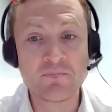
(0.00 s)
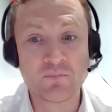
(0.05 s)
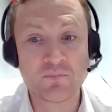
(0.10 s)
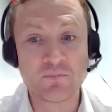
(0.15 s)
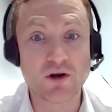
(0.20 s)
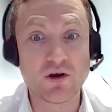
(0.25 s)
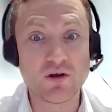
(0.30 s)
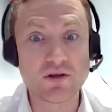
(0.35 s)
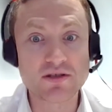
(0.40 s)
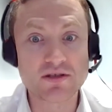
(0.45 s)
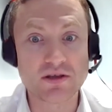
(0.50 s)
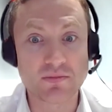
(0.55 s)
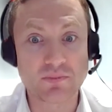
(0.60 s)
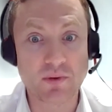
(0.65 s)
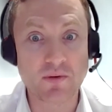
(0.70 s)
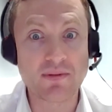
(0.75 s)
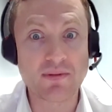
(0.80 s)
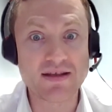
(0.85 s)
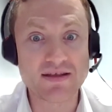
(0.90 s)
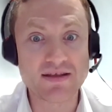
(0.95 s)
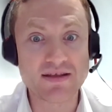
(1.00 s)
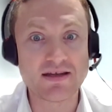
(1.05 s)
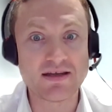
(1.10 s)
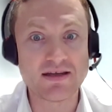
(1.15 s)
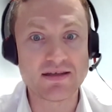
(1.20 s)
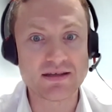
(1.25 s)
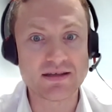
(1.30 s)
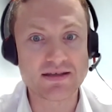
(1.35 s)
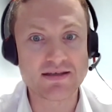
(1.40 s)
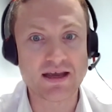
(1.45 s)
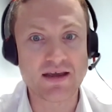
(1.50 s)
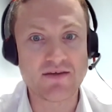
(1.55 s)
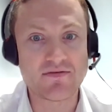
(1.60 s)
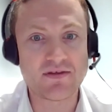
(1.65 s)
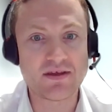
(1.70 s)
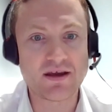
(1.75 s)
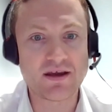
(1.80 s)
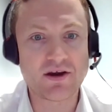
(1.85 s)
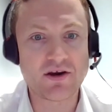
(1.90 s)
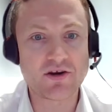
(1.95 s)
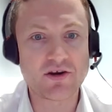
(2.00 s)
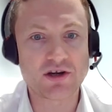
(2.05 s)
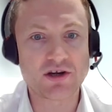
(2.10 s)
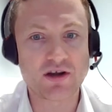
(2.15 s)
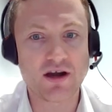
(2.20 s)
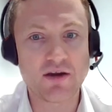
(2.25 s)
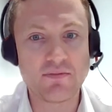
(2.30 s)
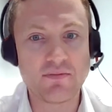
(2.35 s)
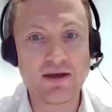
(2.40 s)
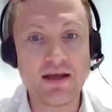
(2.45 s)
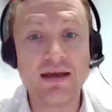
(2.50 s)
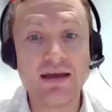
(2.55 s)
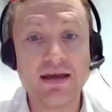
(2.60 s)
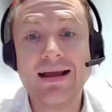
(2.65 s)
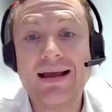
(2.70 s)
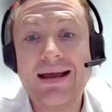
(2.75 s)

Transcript: but also the propensity to save in the Irish economy.